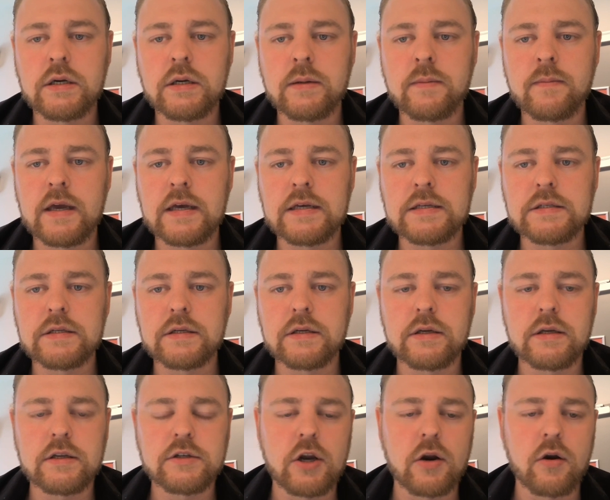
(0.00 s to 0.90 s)
as
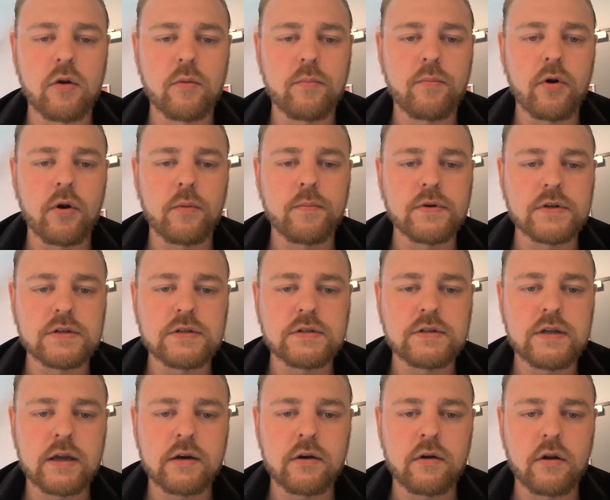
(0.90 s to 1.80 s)
a general purpose
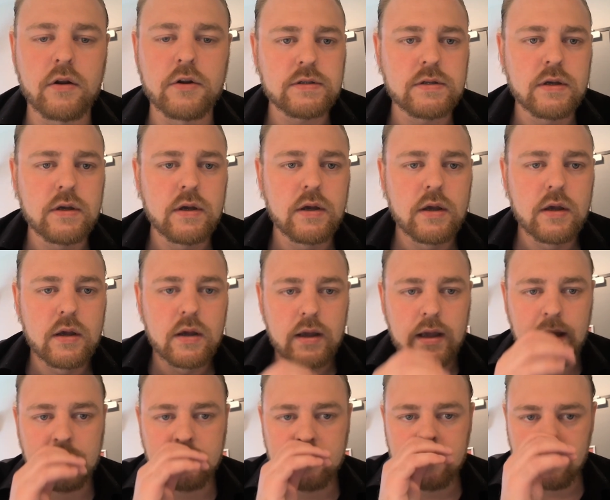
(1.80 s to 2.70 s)
technology.
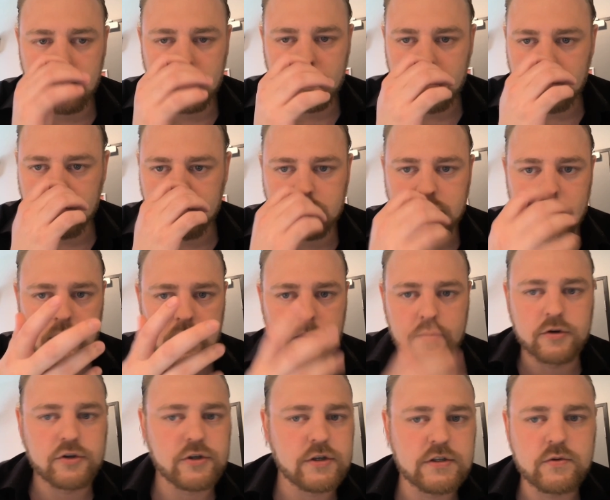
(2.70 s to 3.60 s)
And I
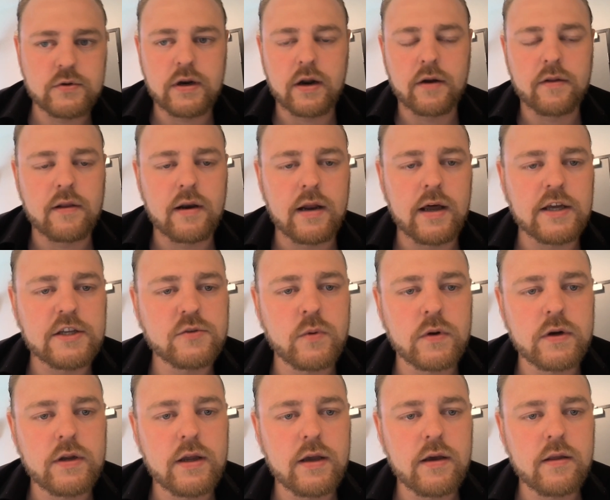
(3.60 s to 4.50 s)
will just read out the last
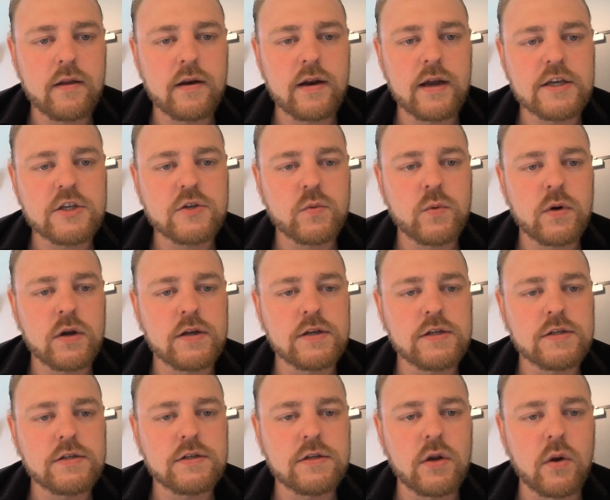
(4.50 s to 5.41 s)
one here. The last one
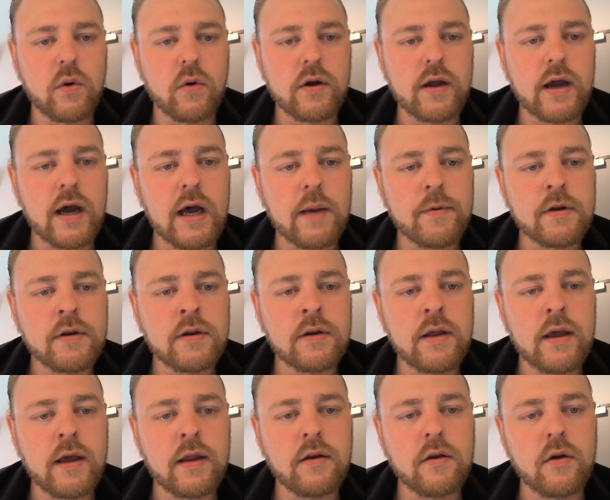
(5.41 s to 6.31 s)
is No Carbon,
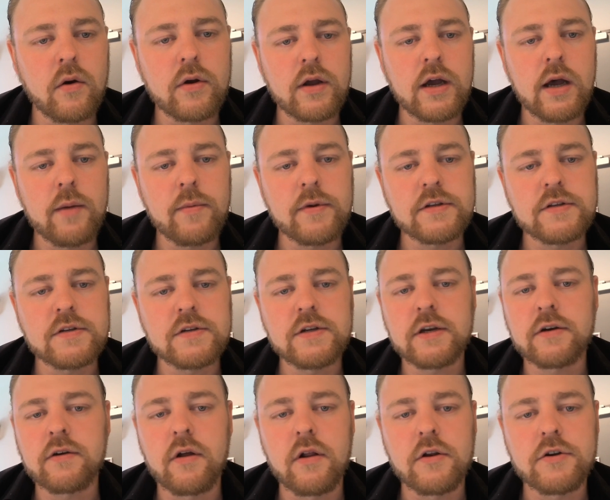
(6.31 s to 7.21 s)
and No Carbon is a
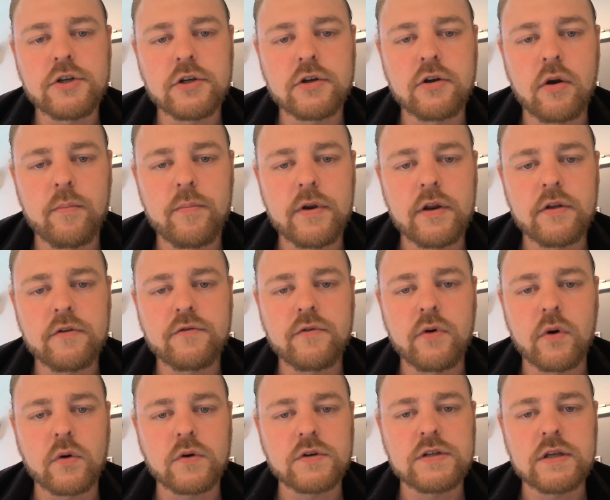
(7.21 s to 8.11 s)
technology company
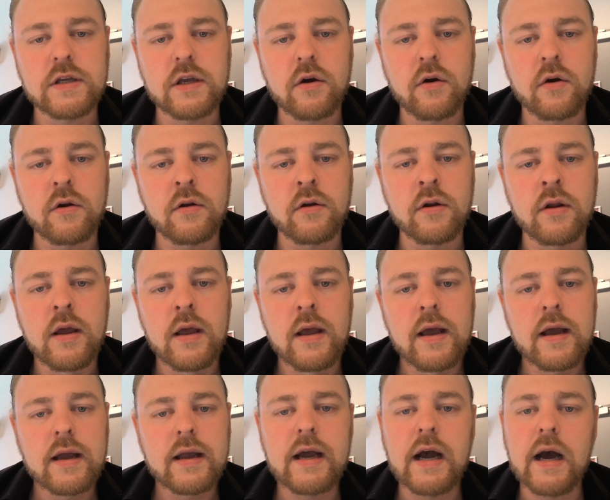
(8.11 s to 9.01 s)
focusing on
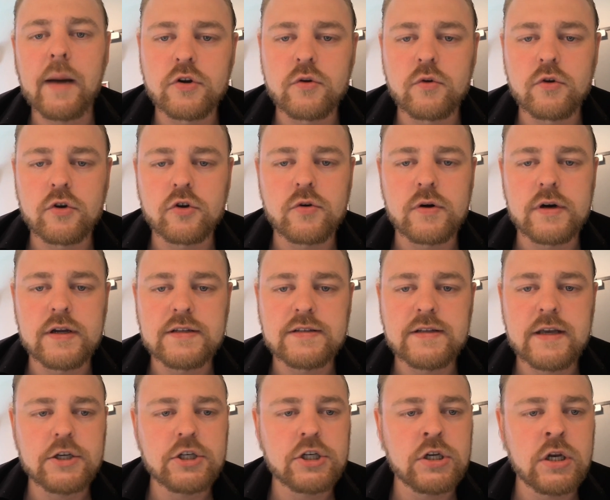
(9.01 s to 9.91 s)
carbon
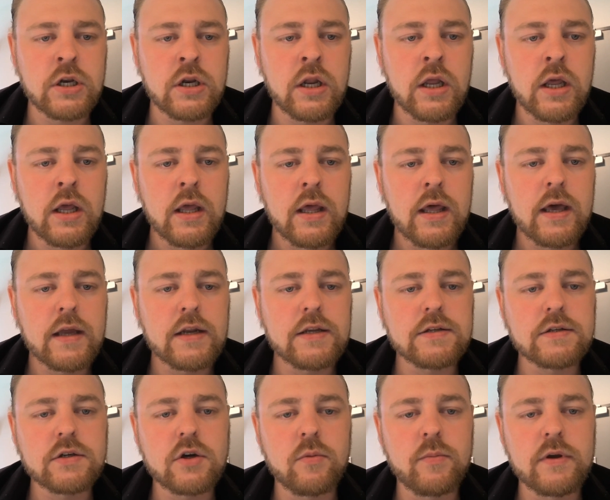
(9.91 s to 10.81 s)
neutralization. It
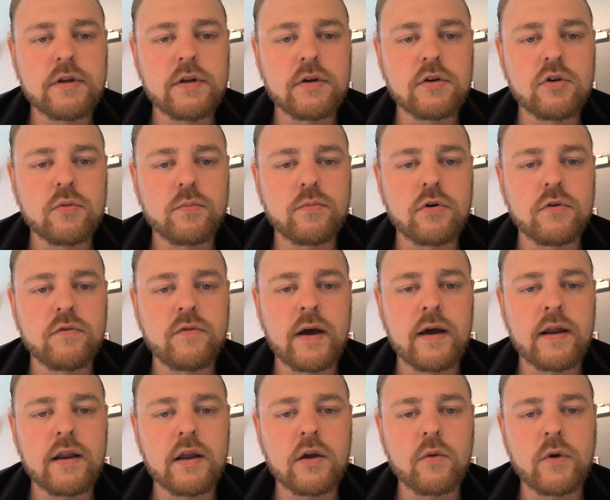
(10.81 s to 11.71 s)
is committed to
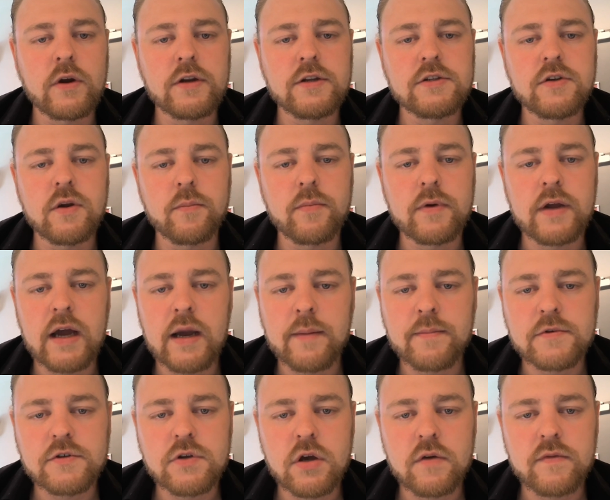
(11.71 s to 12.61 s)
providing one-stop
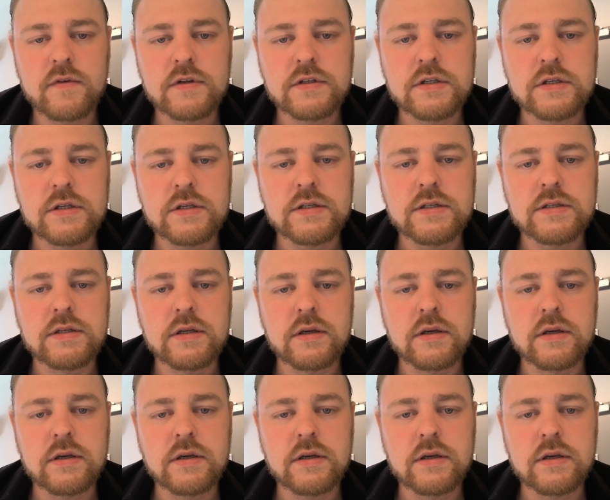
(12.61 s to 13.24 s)
carbon services